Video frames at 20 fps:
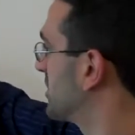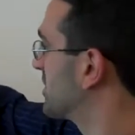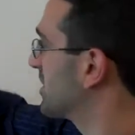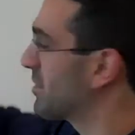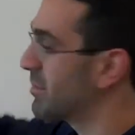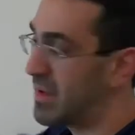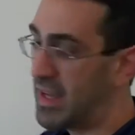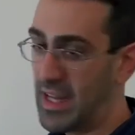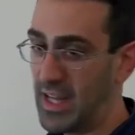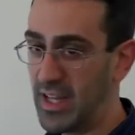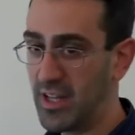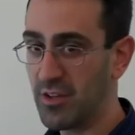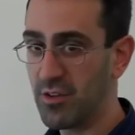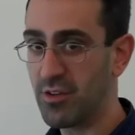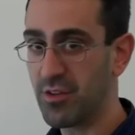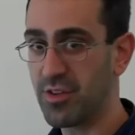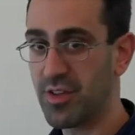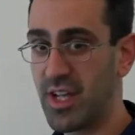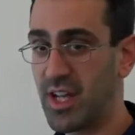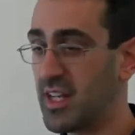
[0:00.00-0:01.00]
with some
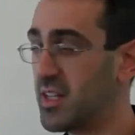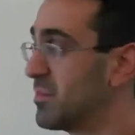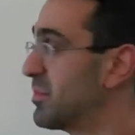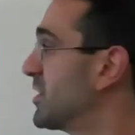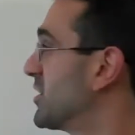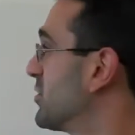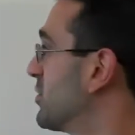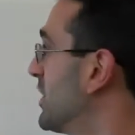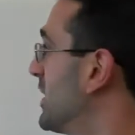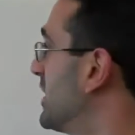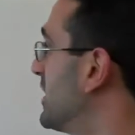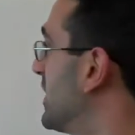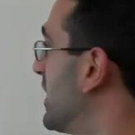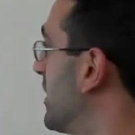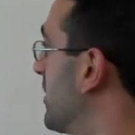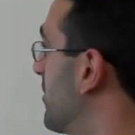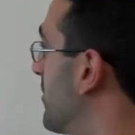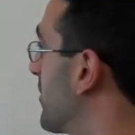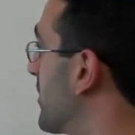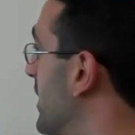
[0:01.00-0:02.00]
angle theta between
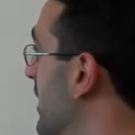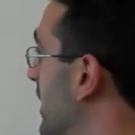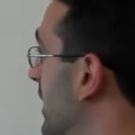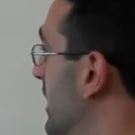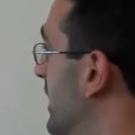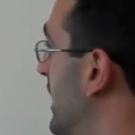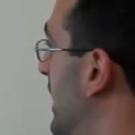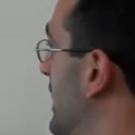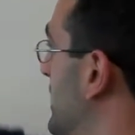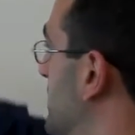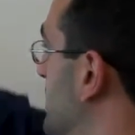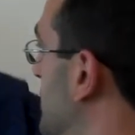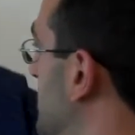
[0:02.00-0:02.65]
them. And